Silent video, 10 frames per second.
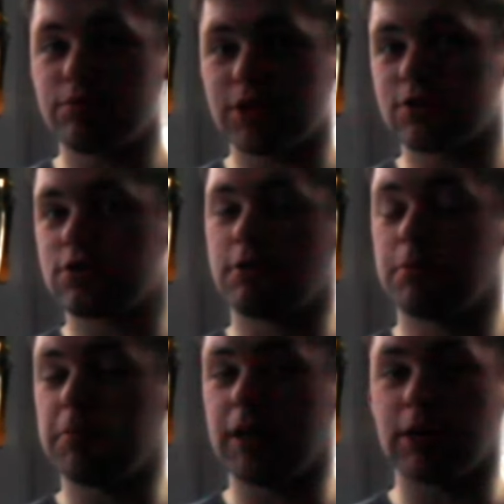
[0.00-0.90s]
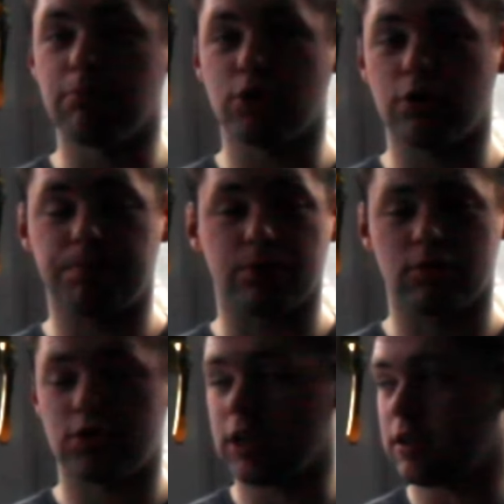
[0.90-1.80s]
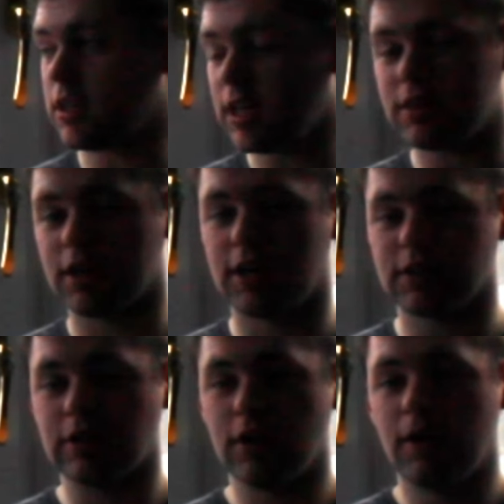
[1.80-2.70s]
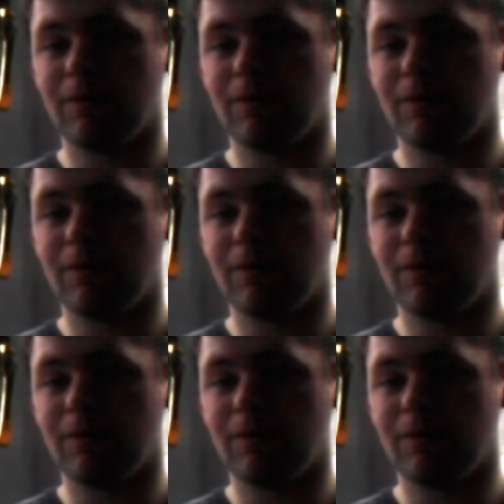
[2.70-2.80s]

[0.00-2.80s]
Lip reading: was actually gonna be making more project like that.